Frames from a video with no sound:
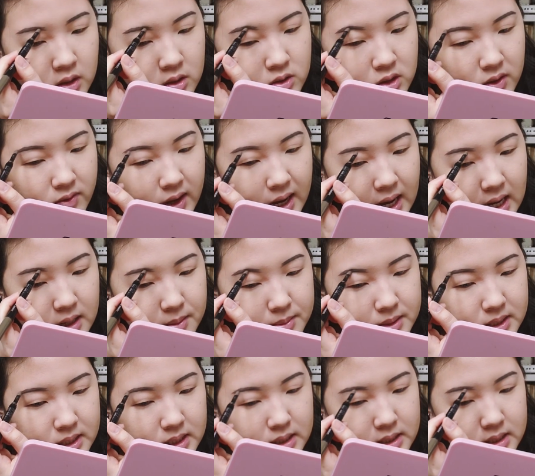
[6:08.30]
So I've had him
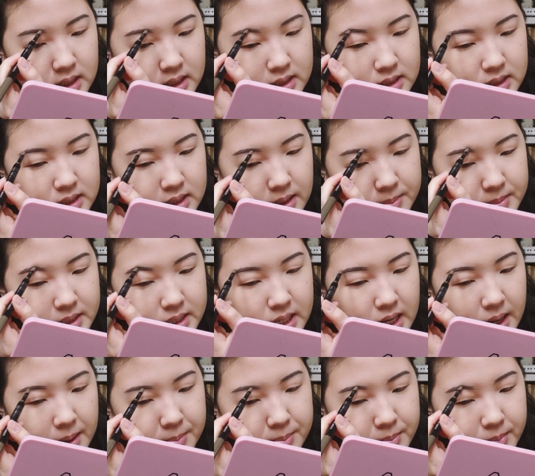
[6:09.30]
since
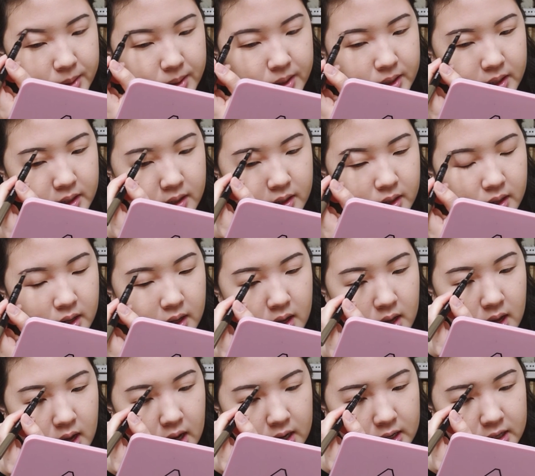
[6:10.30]
September,
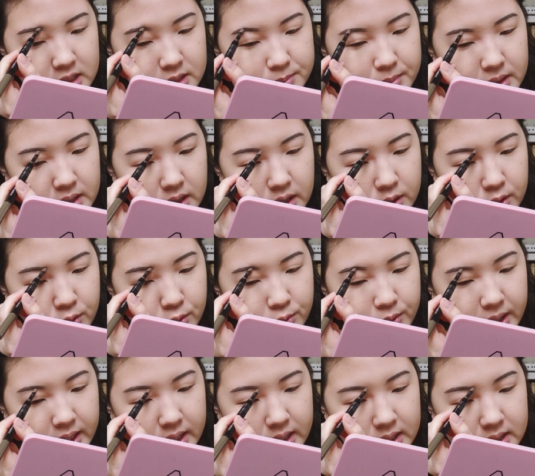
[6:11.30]
and he's been a
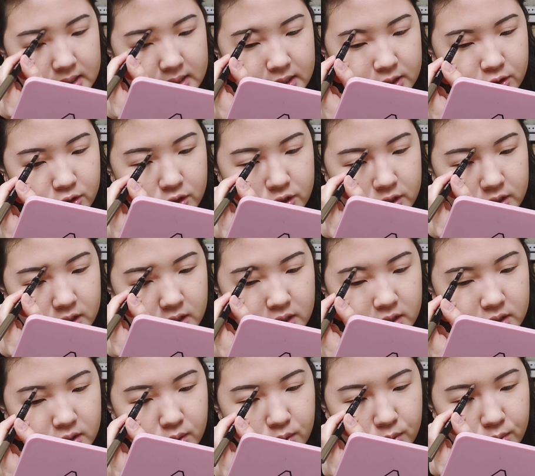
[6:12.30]
great
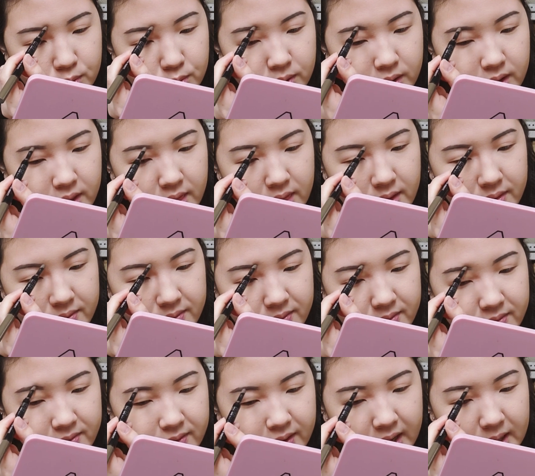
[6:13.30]
addition to the
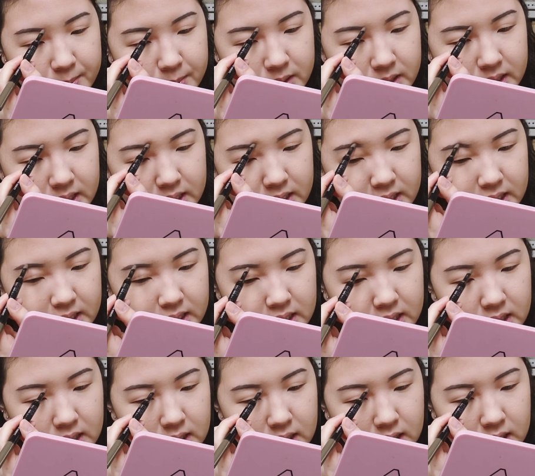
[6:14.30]

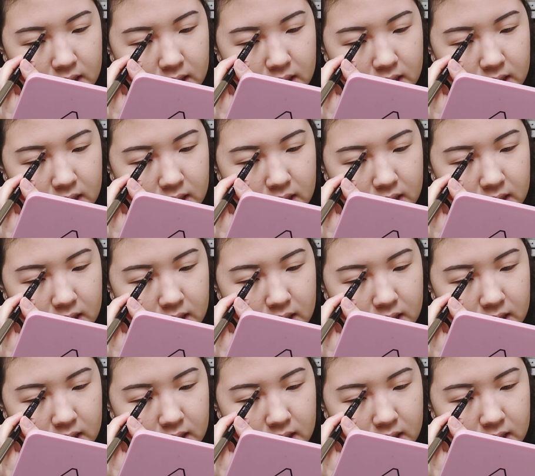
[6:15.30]
family.